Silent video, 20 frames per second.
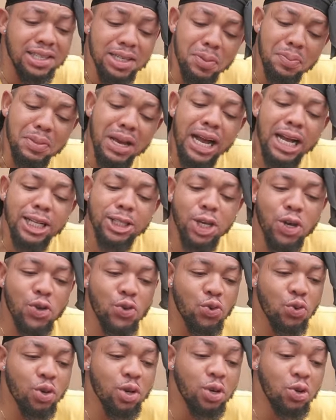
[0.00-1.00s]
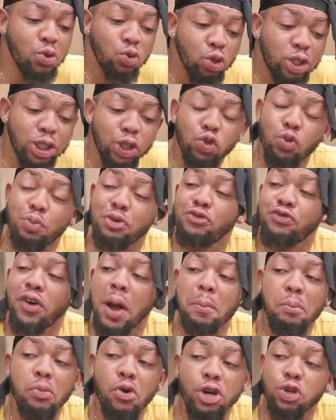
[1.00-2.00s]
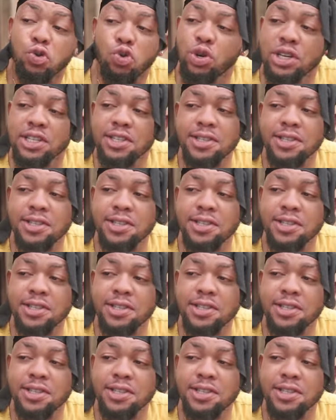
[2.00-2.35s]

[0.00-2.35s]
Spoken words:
See, make I tell you, no say to be fine, boy, no